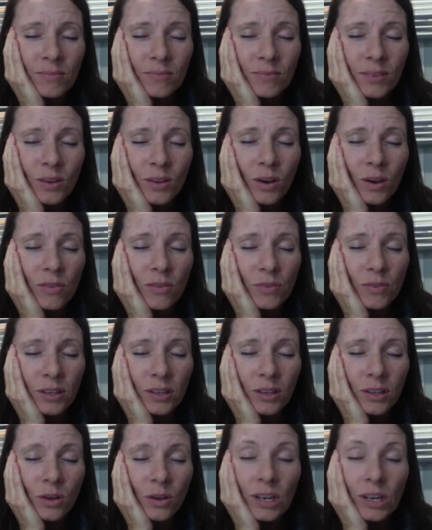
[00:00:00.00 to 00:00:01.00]
I
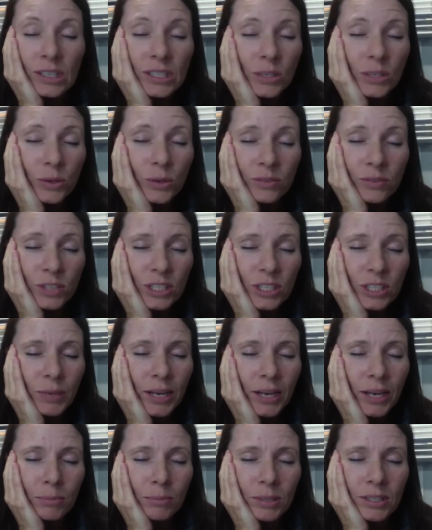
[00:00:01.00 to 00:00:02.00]
feel honored to have just
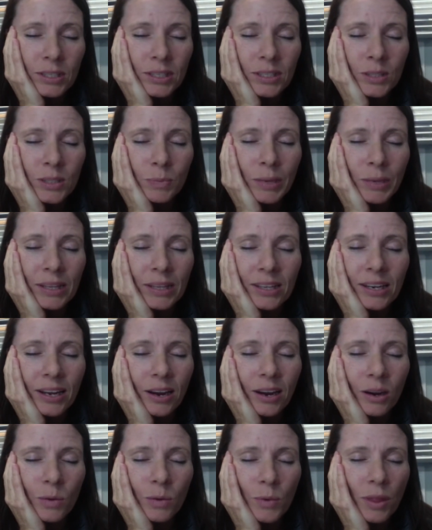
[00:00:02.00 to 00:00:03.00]
been able to spend an
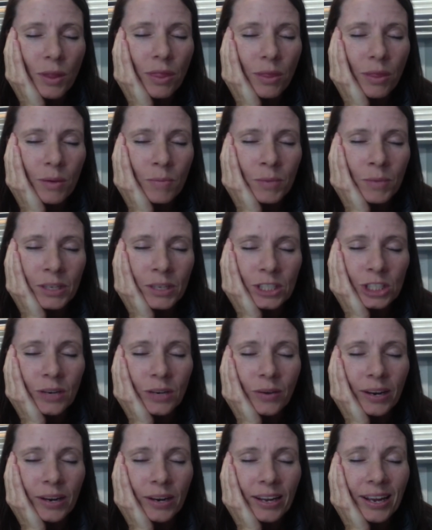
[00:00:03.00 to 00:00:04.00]
hour with them and
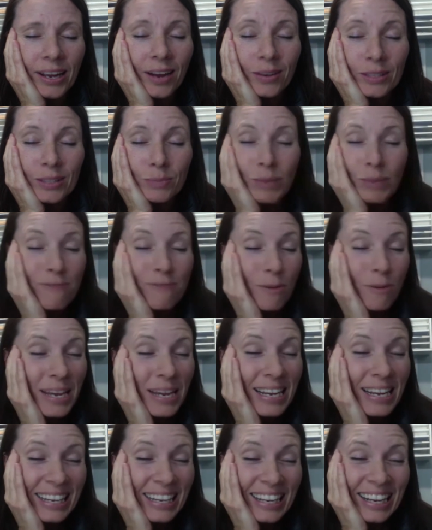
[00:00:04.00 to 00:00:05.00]
sharing how it's been for
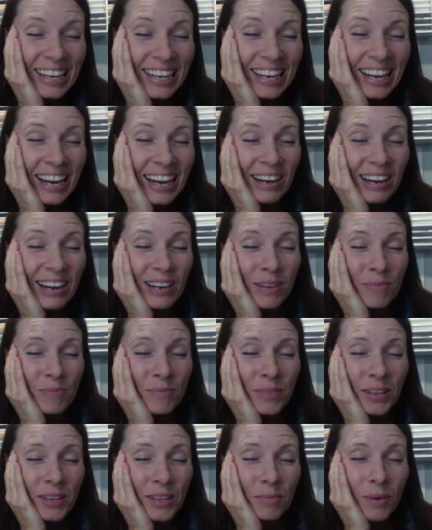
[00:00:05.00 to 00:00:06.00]
me
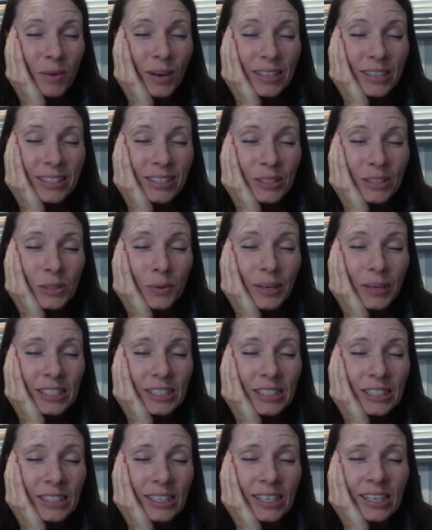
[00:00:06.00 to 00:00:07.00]
in my
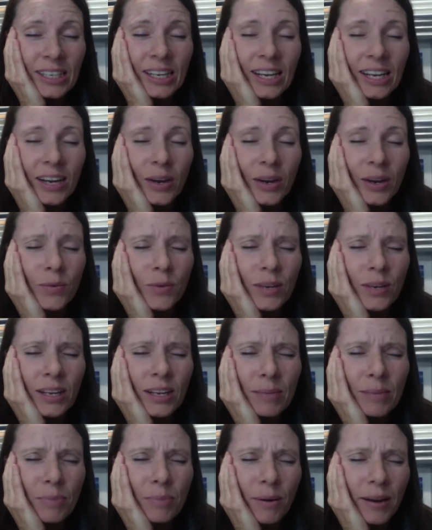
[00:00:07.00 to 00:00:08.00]
situation. And I
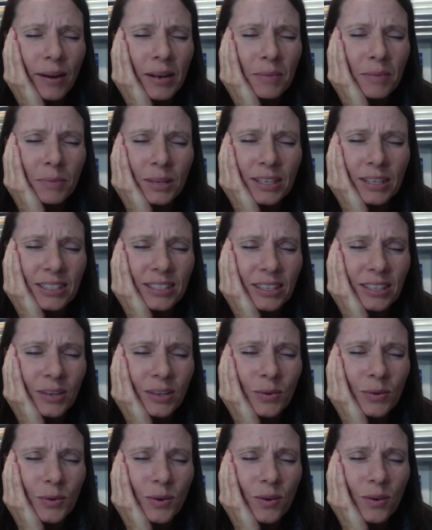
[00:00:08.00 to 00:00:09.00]
really pray a blessing,
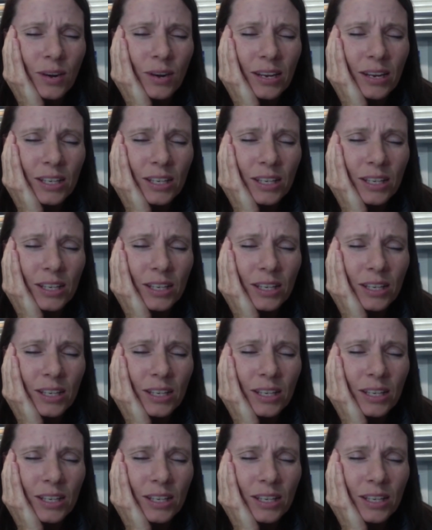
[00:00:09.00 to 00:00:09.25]
Lord, on each